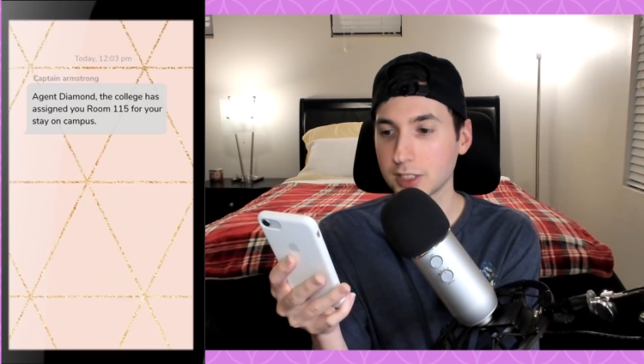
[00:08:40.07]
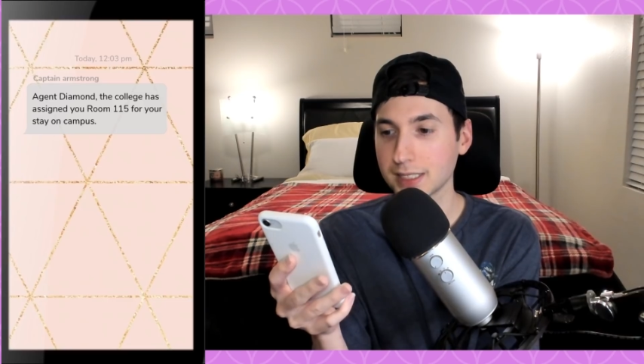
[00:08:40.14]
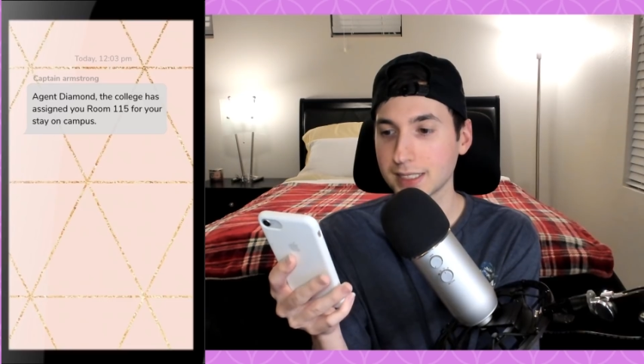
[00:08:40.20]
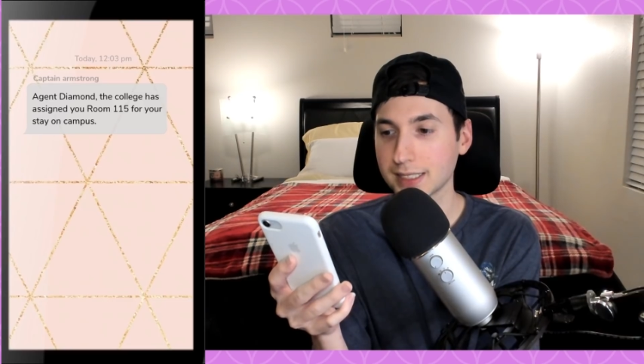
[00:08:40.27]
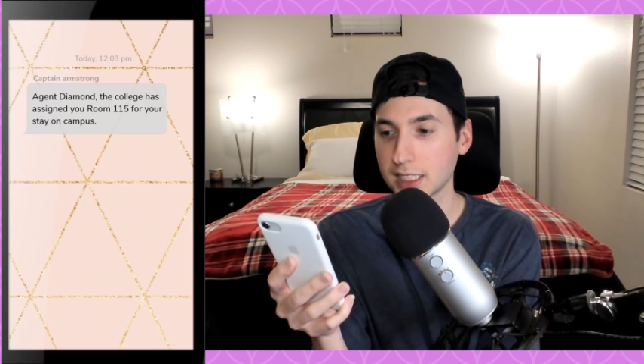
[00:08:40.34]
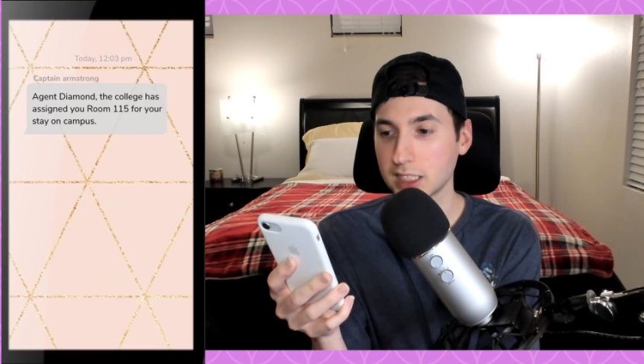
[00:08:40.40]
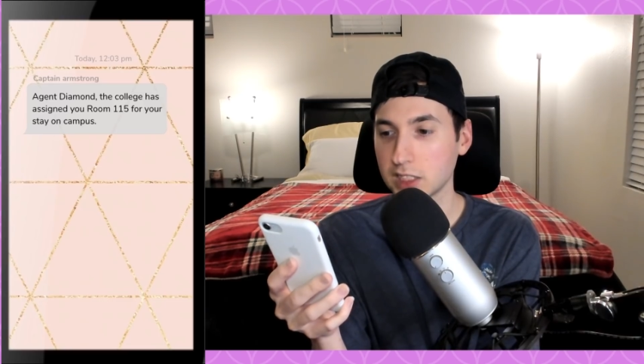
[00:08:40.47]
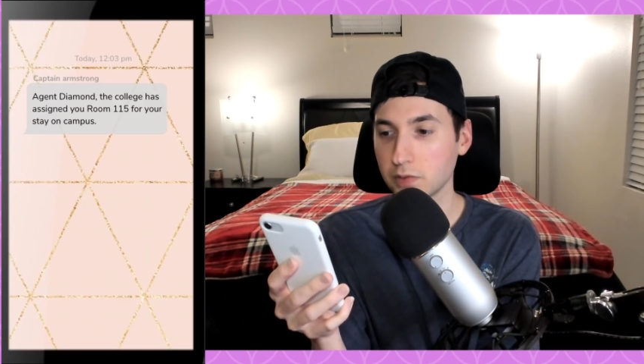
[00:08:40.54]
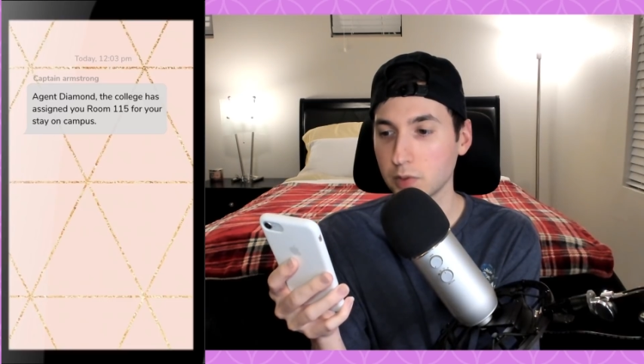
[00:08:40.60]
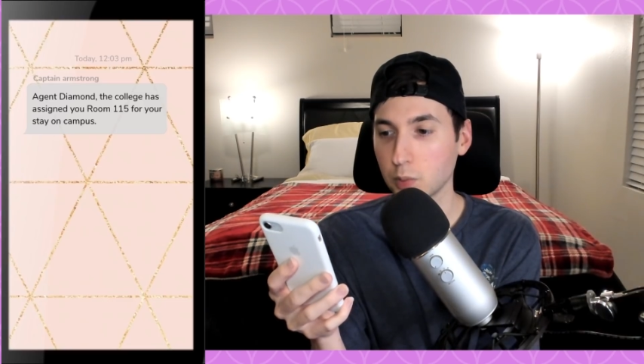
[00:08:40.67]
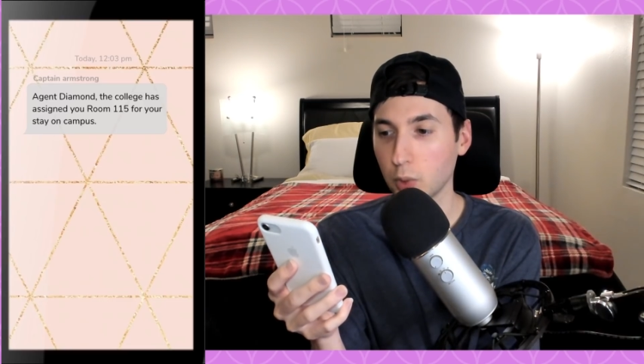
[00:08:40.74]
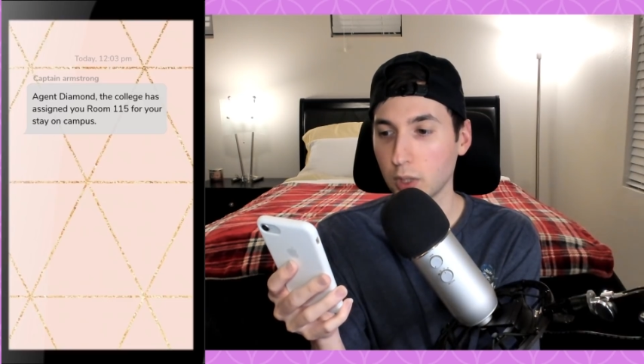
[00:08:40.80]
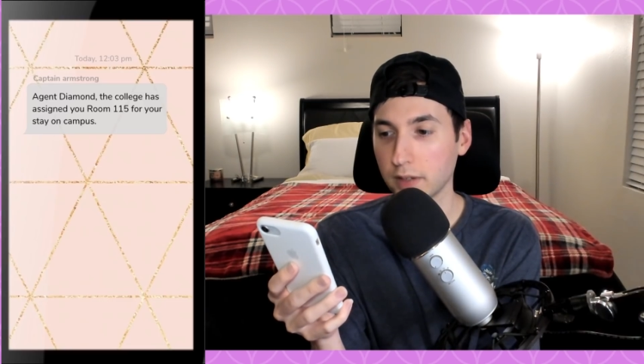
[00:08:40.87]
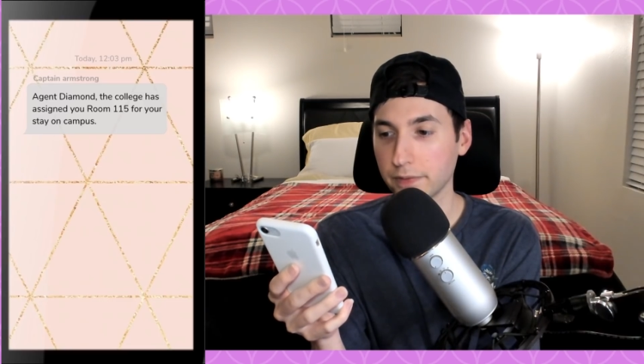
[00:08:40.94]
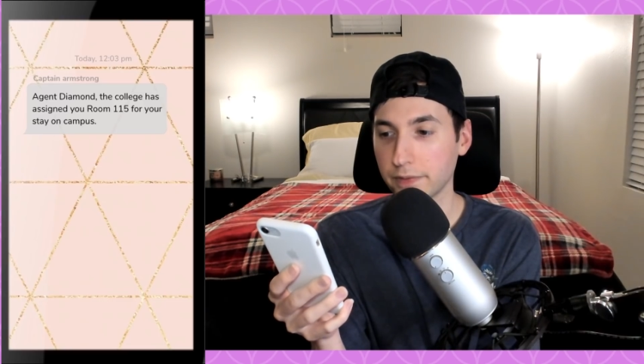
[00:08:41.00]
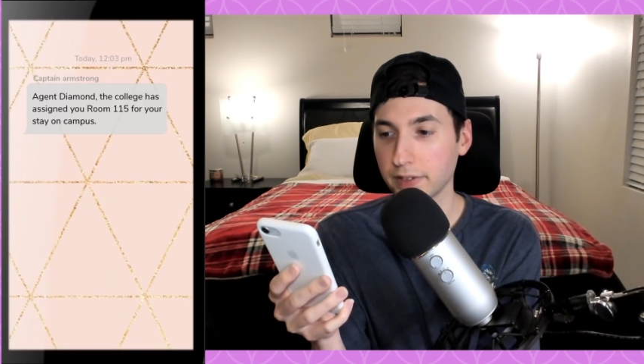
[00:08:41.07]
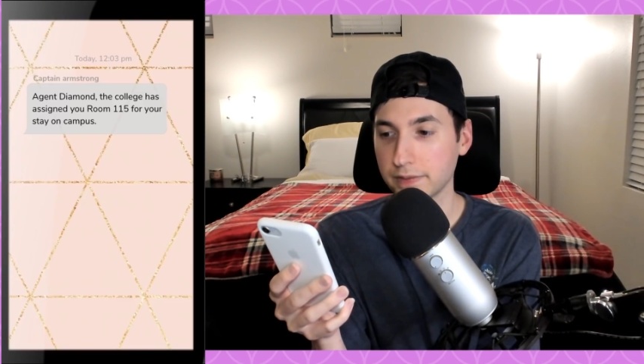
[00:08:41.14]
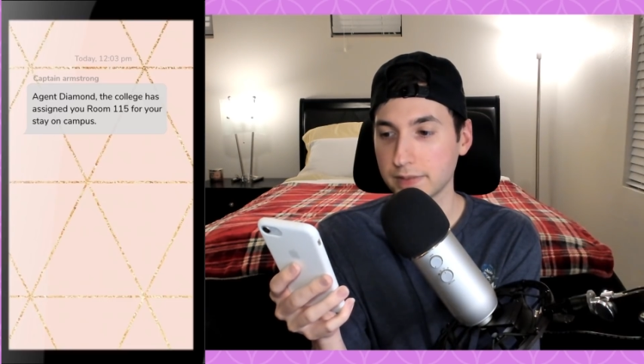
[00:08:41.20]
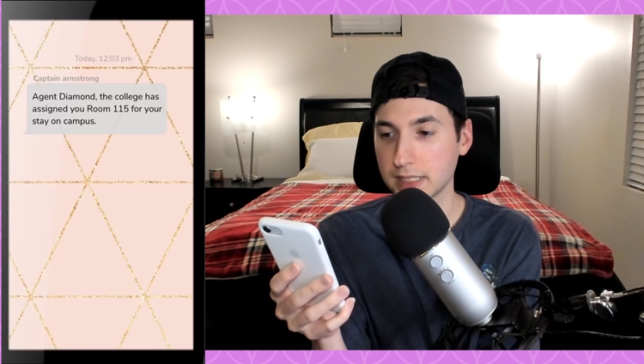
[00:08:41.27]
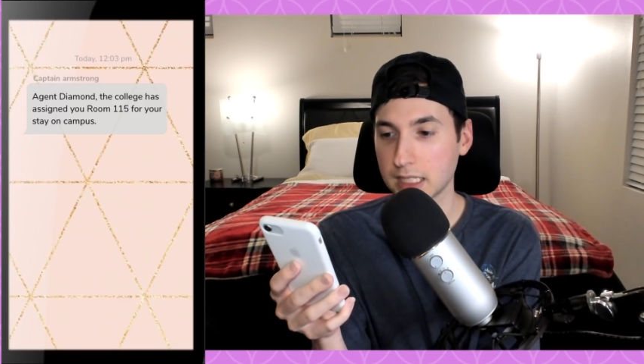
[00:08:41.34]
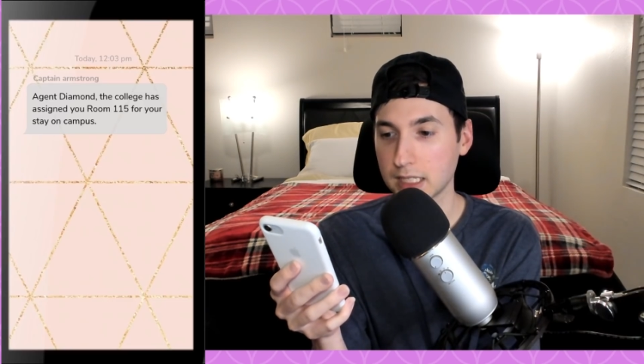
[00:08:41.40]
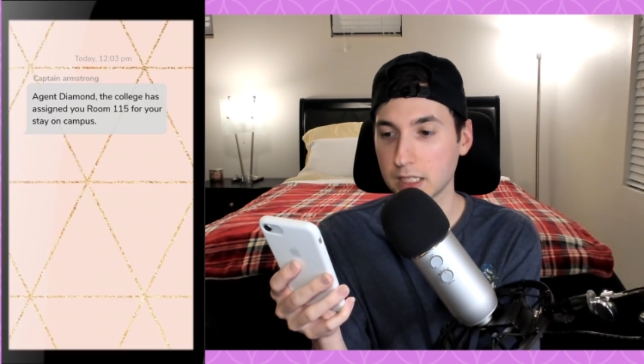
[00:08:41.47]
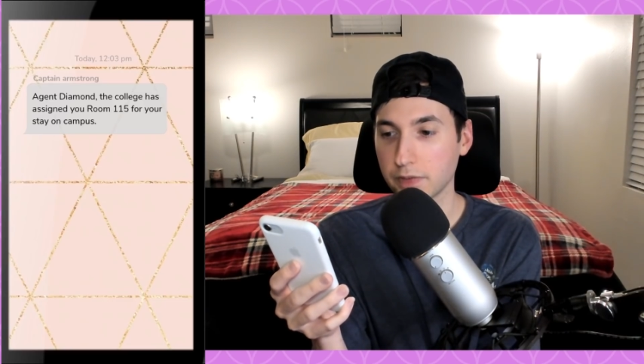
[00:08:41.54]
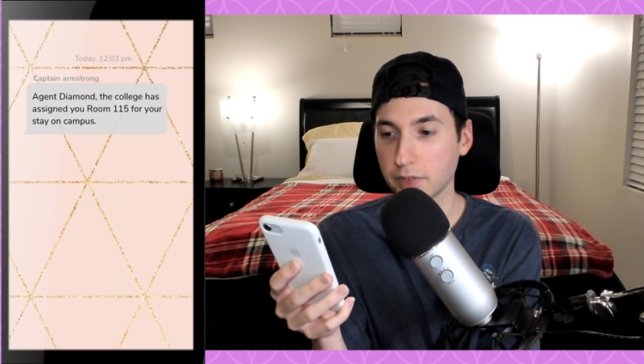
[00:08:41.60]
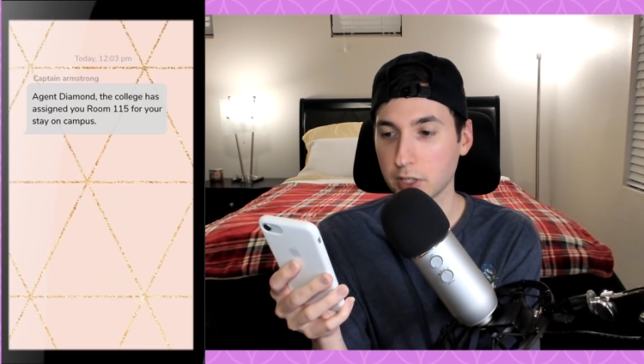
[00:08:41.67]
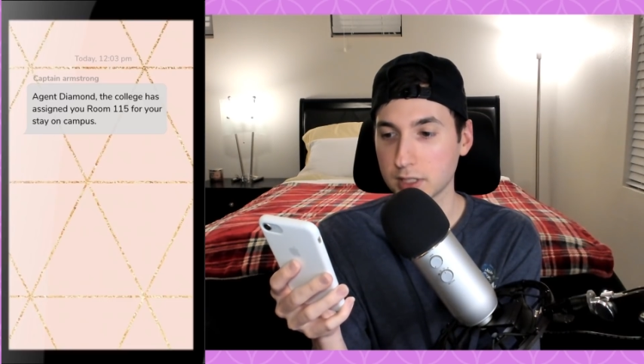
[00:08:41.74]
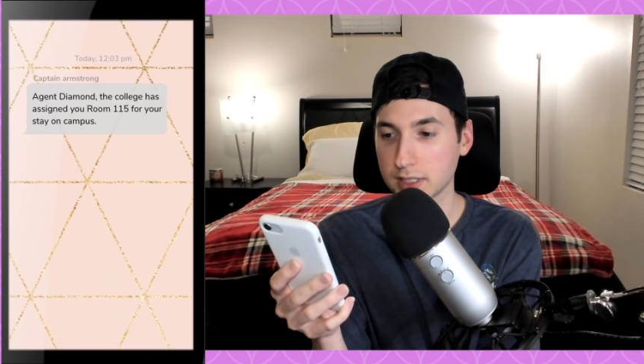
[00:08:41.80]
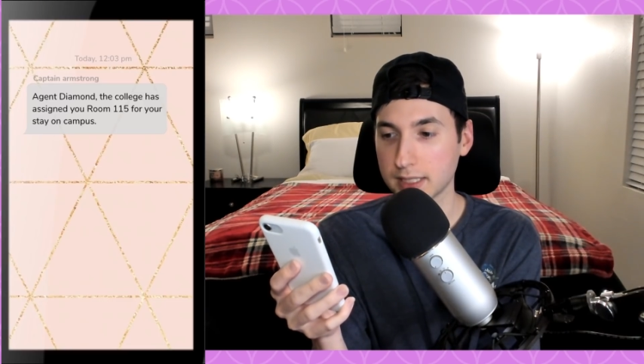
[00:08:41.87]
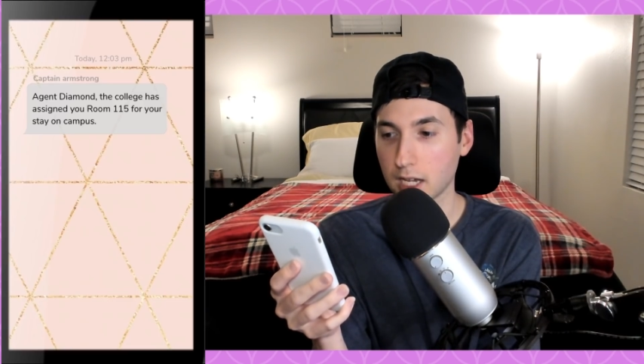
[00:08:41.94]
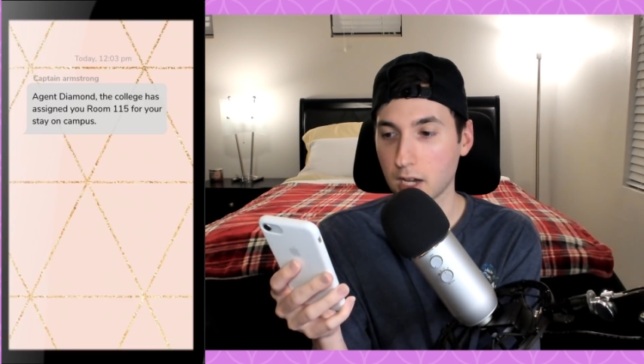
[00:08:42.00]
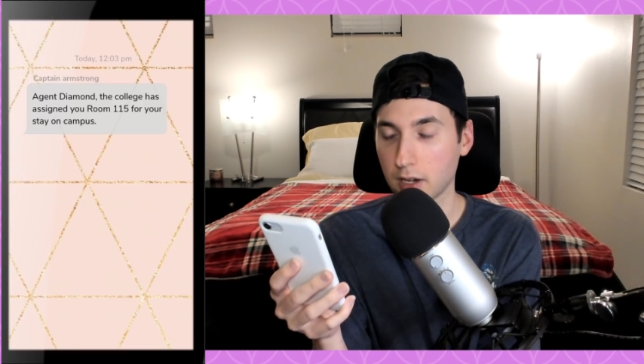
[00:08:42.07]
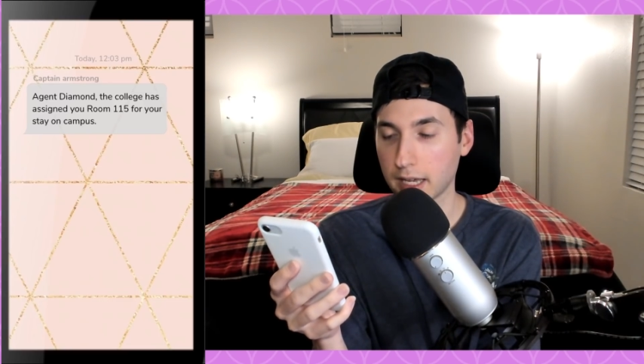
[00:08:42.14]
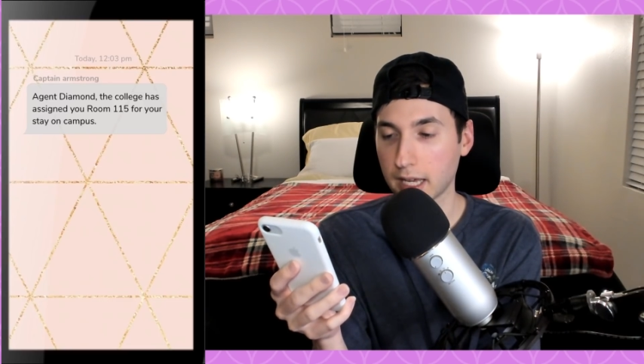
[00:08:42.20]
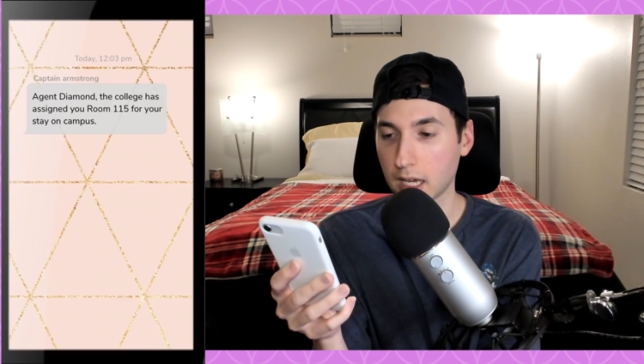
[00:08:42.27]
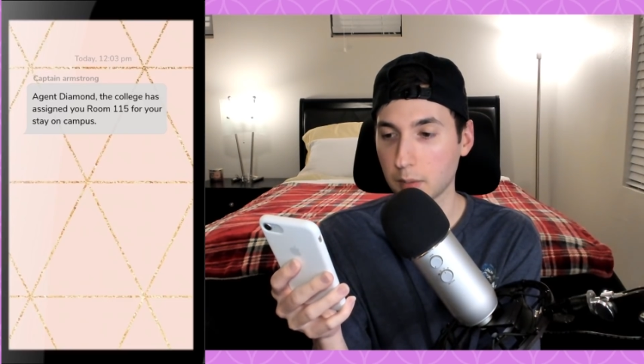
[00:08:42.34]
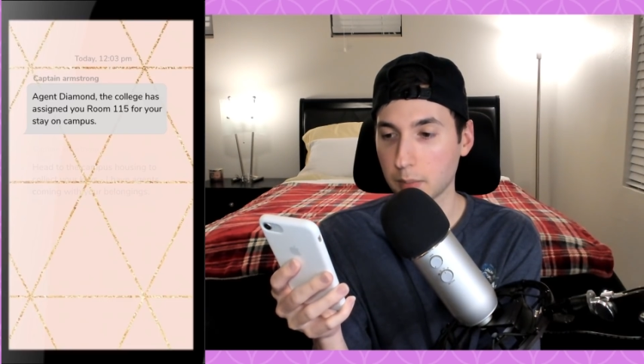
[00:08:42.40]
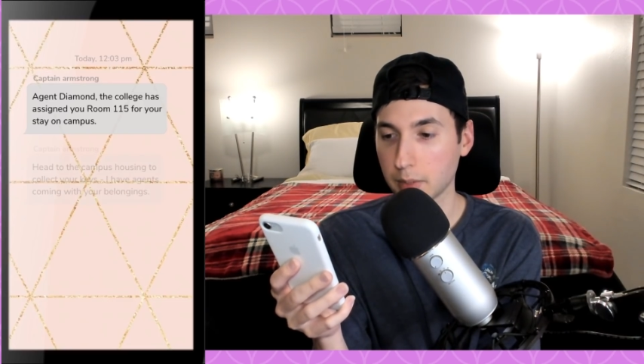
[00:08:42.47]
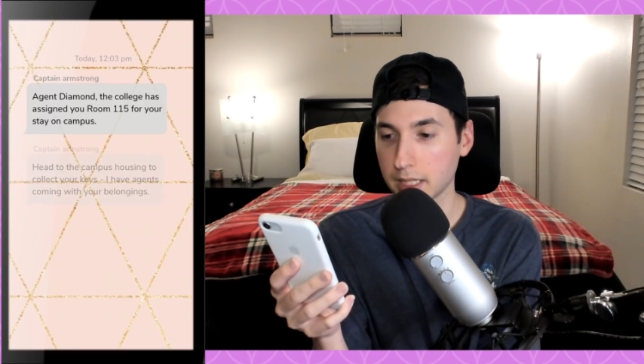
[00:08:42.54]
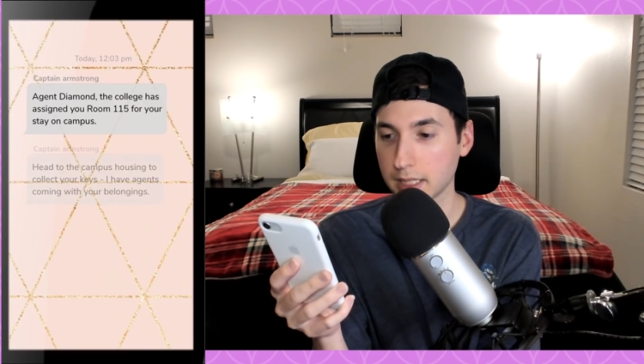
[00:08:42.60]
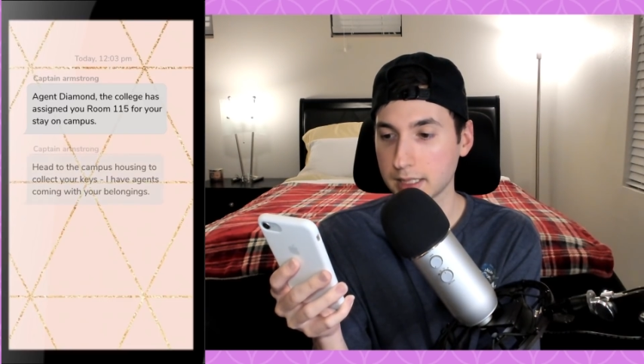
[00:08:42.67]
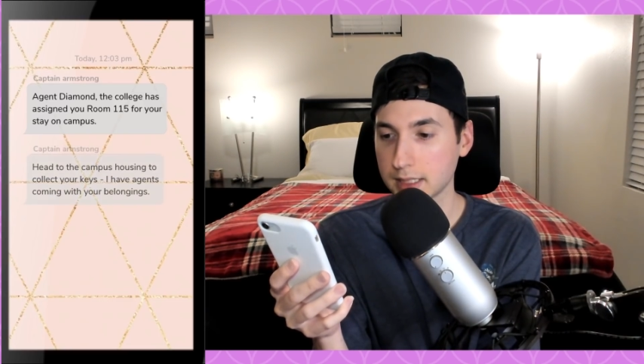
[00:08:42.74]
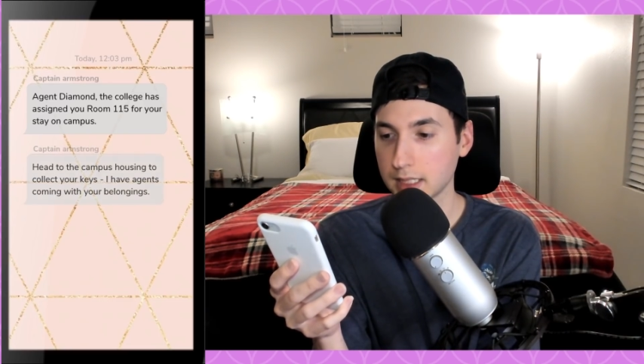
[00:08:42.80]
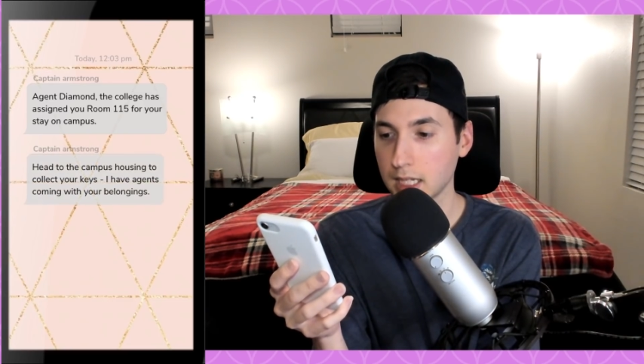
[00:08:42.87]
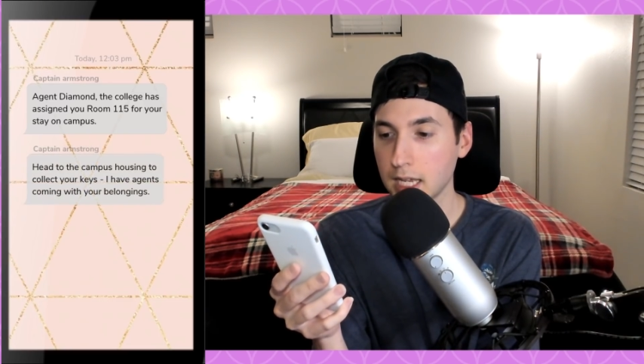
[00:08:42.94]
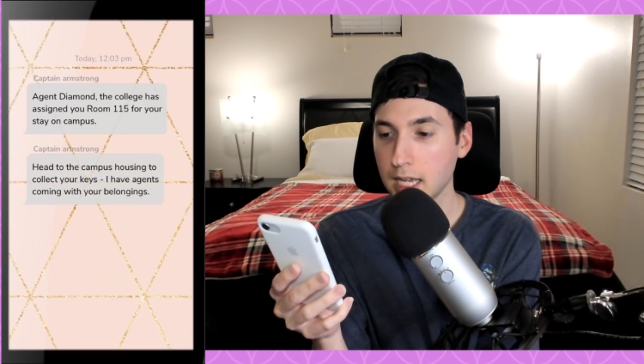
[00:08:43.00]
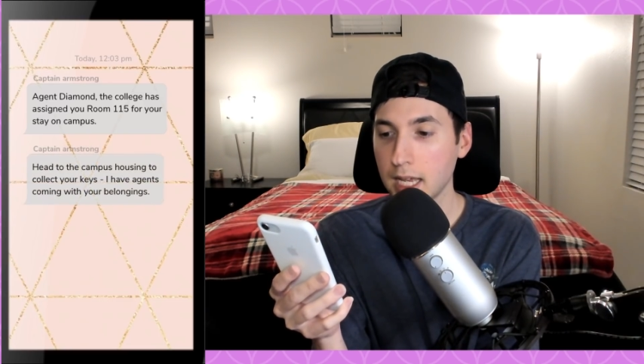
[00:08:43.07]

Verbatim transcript: has assigned you room 115 for your stay on campus.